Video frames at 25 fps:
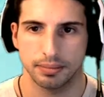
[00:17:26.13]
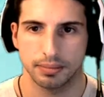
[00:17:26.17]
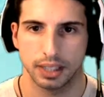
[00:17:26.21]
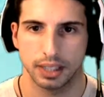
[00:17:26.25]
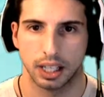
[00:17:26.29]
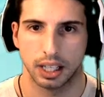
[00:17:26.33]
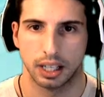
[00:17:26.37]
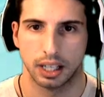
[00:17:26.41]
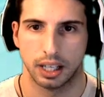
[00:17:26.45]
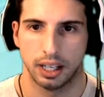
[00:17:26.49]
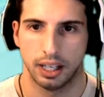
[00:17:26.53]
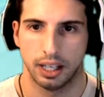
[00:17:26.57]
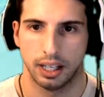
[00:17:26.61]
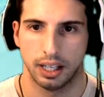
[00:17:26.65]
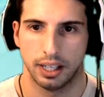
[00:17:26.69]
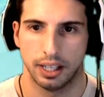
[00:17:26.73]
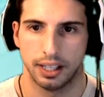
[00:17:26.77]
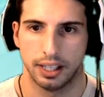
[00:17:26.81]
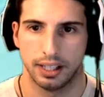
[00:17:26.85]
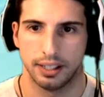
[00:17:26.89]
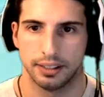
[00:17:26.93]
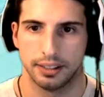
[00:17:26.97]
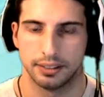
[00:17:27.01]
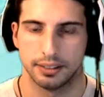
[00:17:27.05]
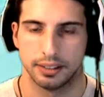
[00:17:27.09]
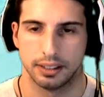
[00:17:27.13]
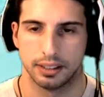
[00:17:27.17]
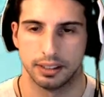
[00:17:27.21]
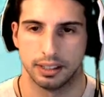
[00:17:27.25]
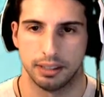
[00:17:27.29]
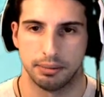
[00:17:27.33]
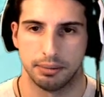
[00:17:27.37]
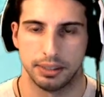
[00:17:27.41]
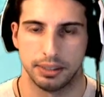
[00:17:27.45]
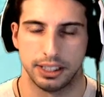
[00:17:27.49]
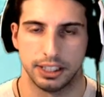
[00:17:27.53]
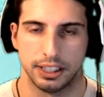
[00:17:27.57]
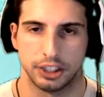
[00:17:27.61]
Uh, let
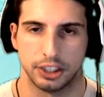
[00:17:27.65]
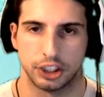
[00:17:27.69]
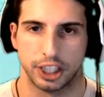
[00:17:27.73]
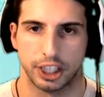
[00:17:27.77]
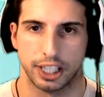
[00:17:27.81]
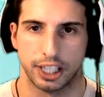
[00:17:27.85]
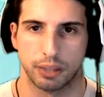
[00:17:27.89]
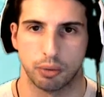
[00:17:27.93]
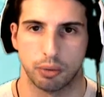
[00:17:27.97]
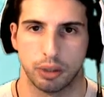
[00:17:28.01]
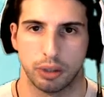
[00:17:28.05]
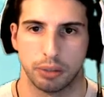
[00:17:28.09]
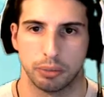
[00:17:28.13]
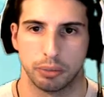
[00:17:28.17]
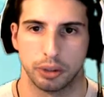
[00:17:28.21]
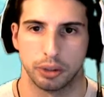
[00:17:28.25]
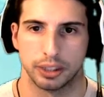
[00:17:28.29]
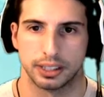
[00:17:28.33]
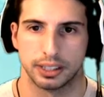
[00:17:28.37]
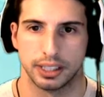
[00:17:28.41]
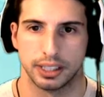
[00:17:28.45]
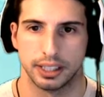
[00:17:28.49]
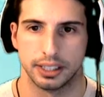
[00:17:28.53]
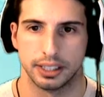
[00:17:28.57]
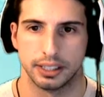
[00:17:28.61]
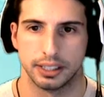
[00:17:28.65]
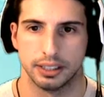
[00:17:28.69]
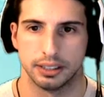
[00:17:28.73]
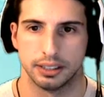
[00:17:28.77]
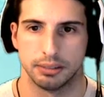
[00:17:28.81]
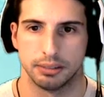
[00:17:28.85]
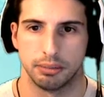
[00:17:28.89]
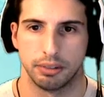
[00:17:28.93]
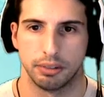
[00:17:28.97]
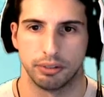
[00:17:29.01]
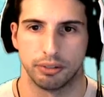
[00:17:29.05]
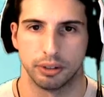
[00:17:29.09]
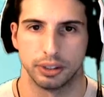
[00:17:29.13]
me check one more thing
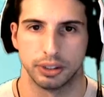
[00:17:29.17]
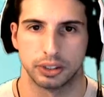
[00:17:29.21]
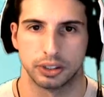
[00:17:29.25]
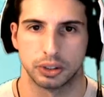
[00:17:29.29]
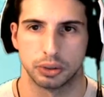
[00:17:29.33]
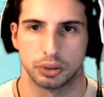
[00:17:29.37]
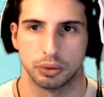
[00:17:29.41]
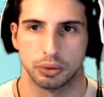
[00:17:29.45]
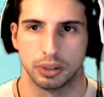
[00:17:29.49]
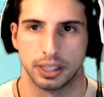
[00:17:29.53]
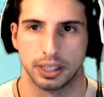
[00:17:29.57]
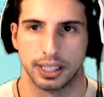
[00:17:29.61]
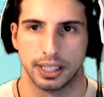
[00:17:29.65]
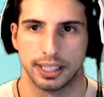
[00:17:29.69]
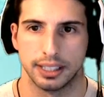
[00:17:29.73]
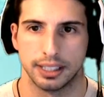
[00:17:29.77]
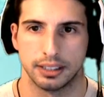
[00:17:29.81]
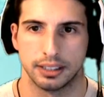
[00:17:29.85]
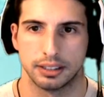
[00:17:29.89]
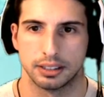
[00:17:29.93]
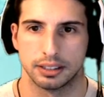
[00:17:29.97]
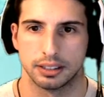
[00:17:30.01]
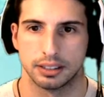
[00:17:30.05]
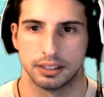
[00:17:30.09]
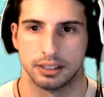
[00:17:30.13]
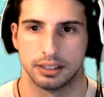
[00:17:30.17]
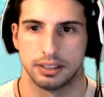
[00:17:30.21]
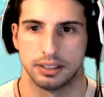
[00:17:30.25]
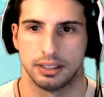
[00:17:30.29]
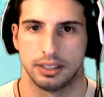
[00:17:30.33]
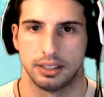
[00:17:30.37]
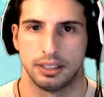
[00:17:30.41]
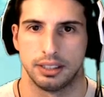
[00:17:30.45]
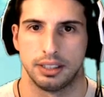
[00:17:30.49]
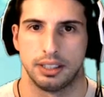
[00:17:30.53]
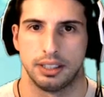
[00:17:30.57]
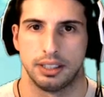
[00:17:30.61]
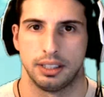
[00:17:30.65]
before it's too late.
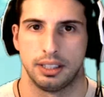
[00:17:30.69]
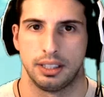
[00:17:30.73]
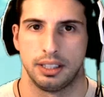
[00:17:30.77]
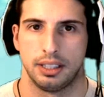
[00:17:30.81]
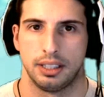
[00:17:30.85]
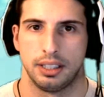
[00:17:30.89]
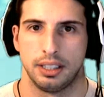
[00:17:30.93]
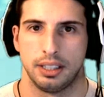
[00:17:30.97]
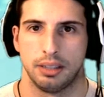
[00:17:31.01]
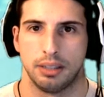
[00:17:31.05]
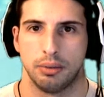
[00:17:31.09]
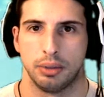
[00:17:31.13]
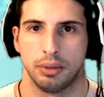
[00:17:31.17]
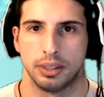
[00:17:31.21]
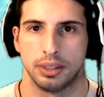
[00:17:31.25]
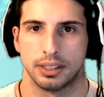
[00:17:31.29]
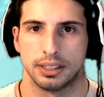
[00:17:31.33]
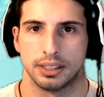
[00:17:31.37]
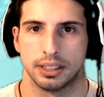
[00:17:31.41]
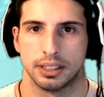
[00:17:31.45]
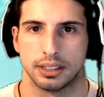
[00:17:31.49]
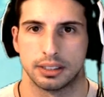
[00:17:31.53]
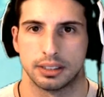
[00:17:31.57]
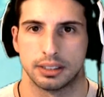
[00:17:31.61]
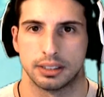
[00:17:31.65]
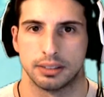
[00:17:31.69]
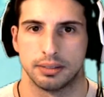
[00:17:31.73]
What is this?